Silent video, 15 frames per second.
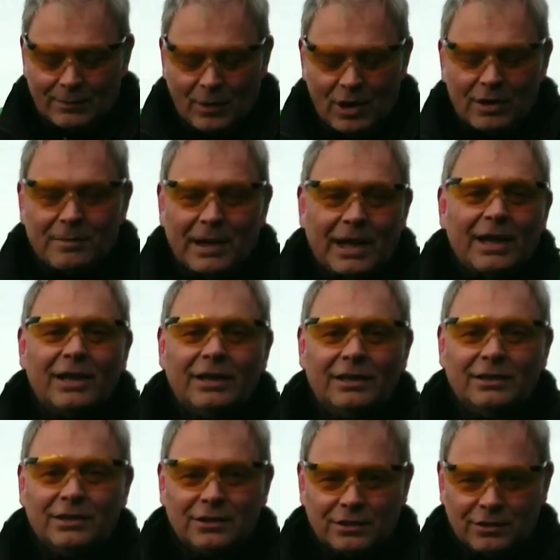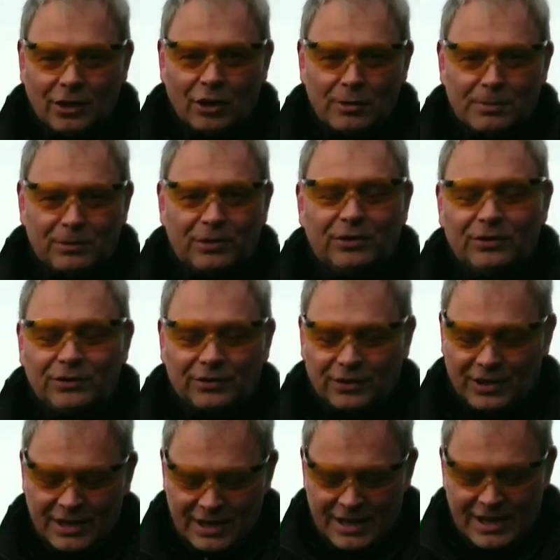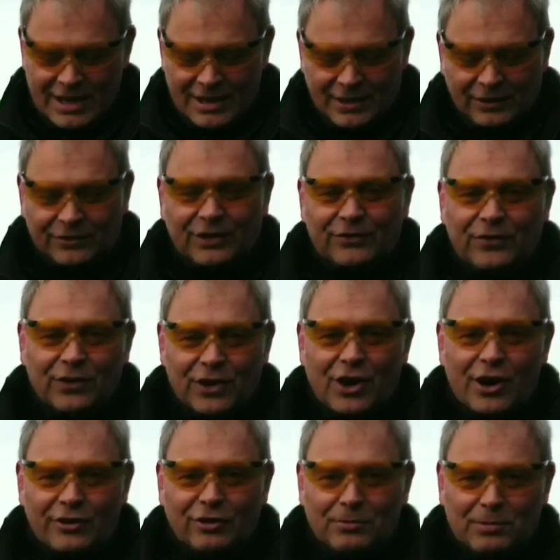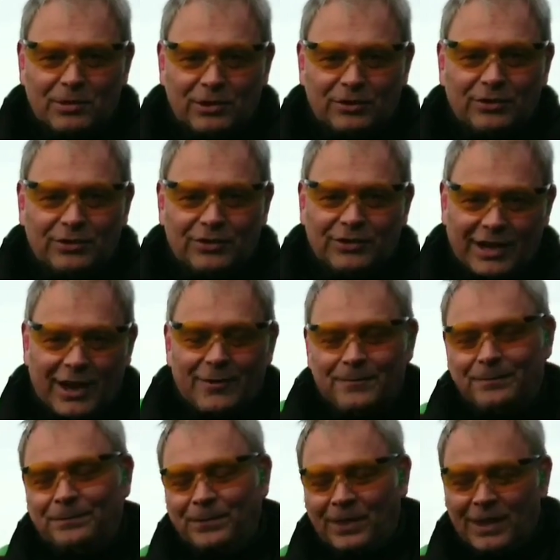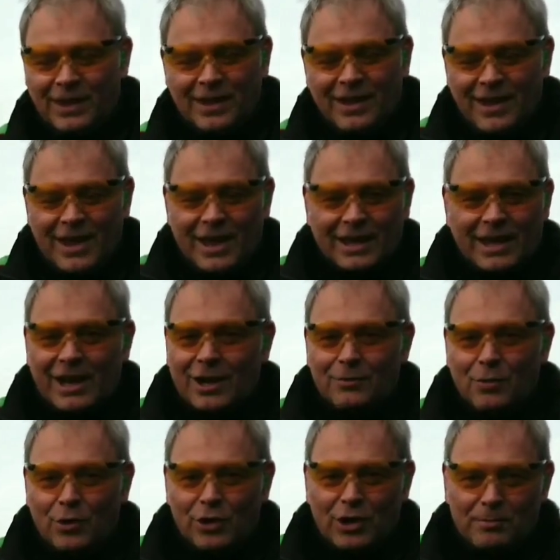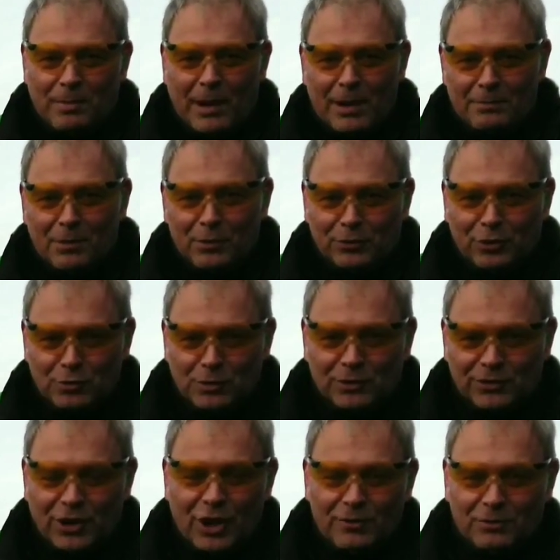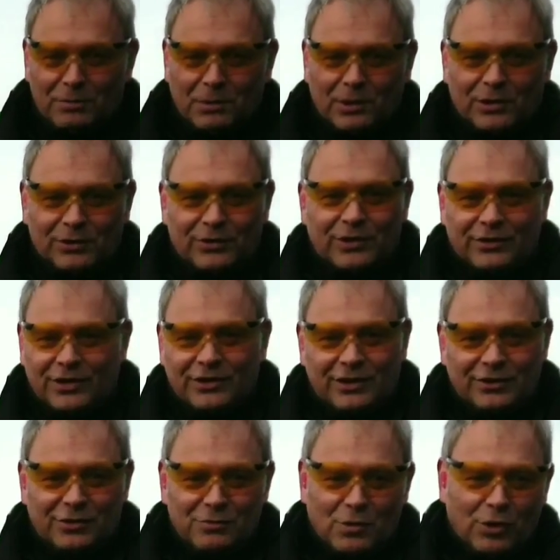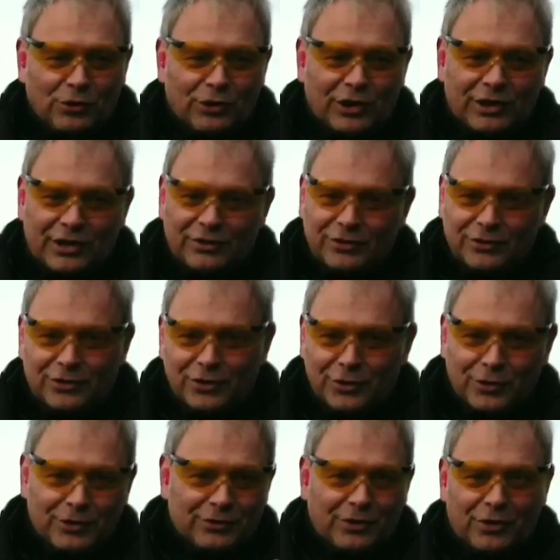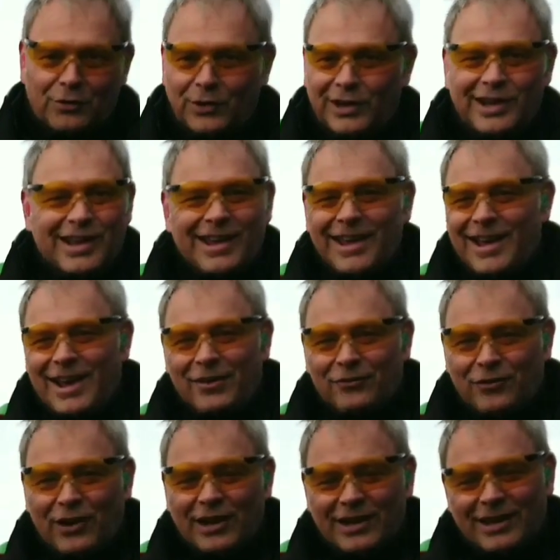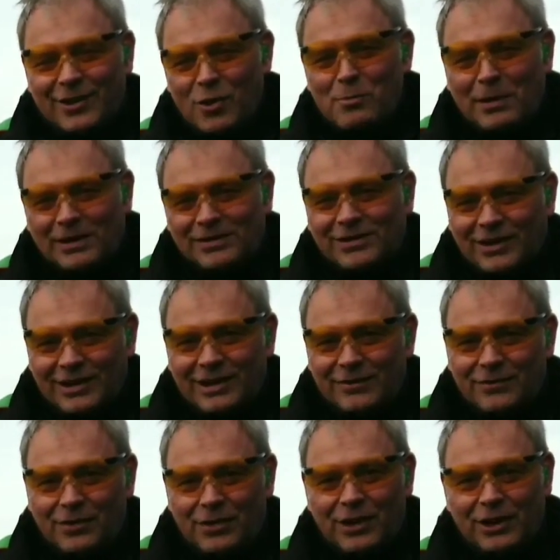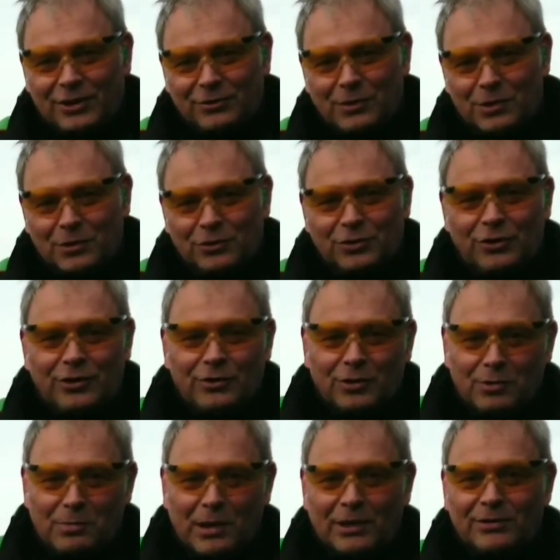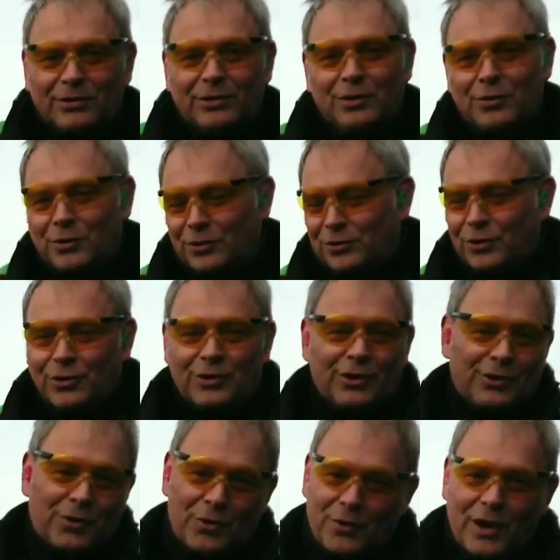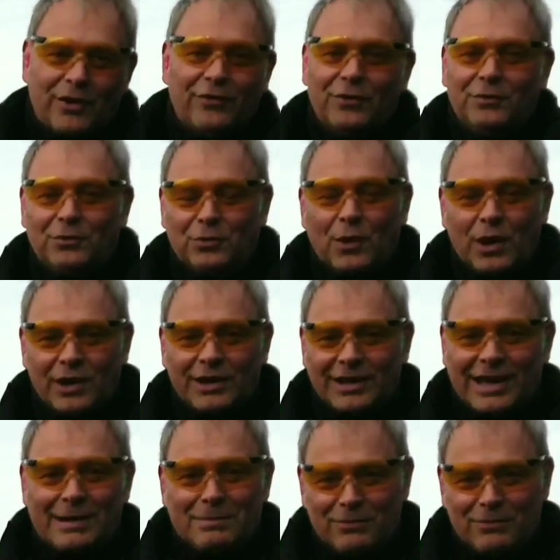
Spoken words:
Now while I'm here, loaded positions. There's different kinds of positions. Now, again, I'm not going to bamboozle you with terms because there's condition one, condition two, condition three, and frankly, they all mean slightly different things whether you're shooting with a pistol or a shotgun or a rifle. So I'm going to